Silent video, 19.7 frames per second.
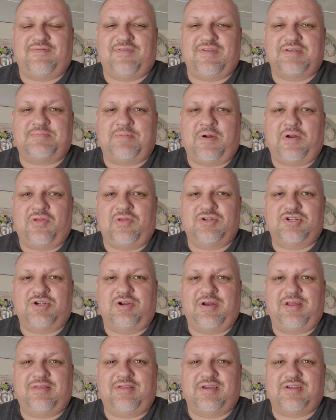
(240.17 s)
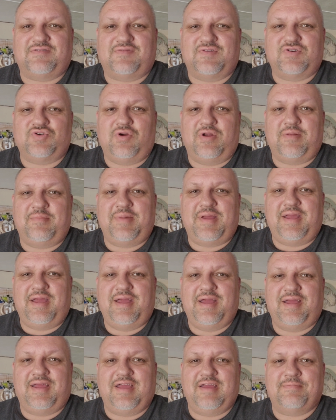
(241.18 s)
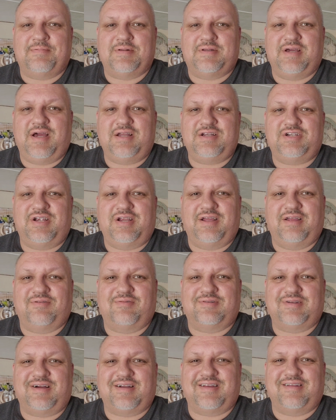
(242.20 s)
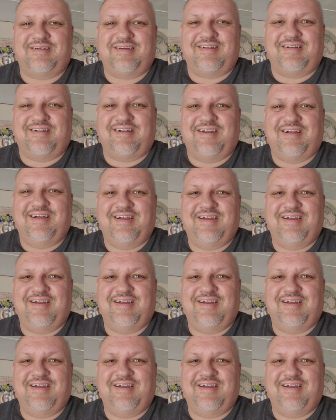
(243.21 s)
it for this part of the journey. Thanks for joining me. Keep in touch, and we'll talk to you later.